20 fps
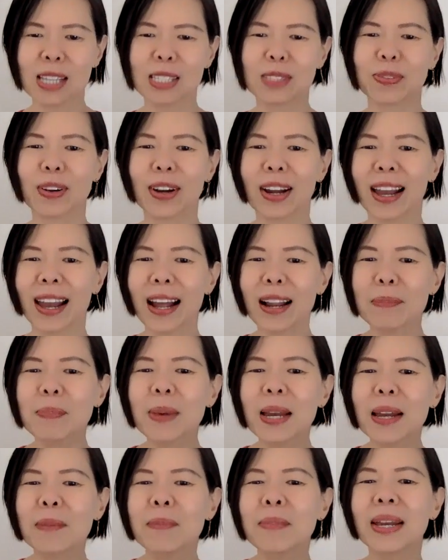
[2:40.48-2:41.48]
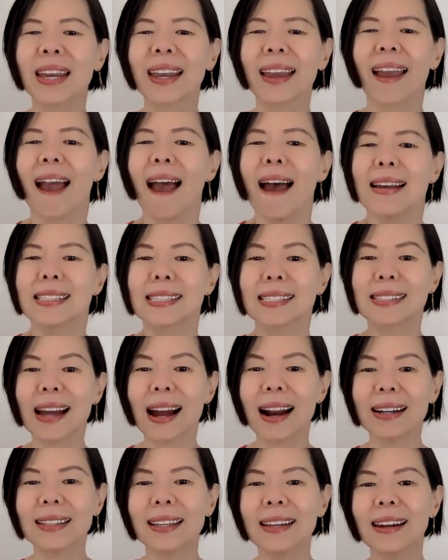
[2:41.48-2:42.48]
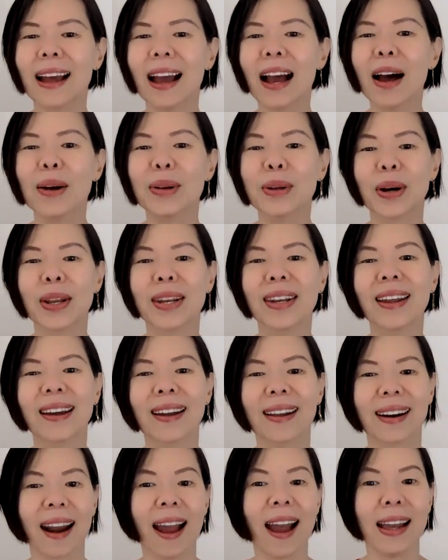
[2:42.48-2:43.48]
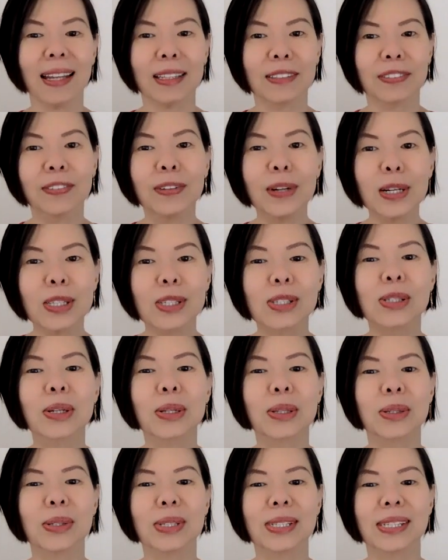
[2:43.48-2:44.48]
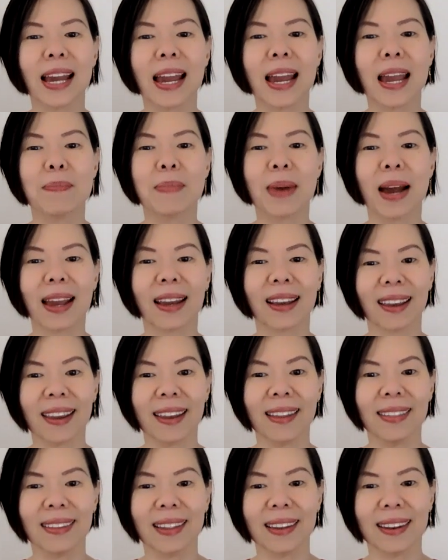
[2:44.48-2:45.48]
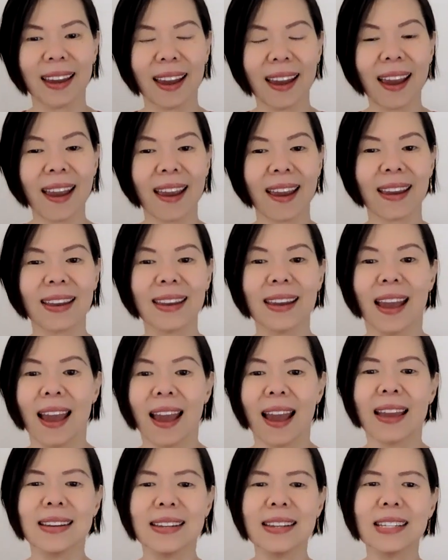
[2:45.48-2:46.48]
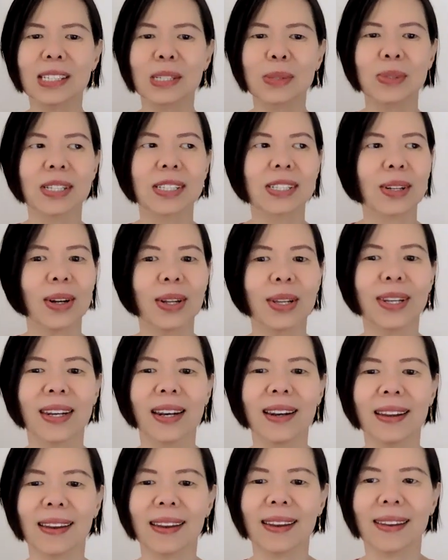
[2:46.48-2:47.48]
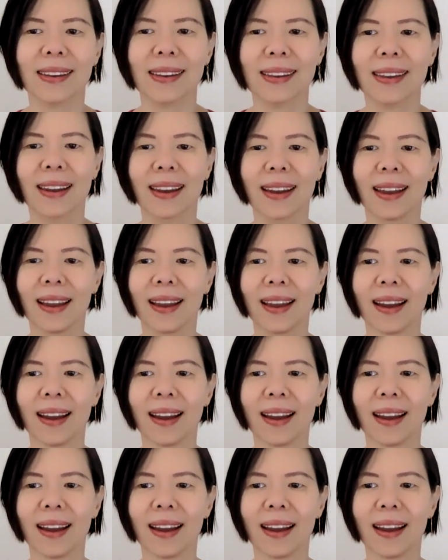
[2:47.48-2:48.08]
much for helping me start it out on the right foot, so to say, back in the day. And this was only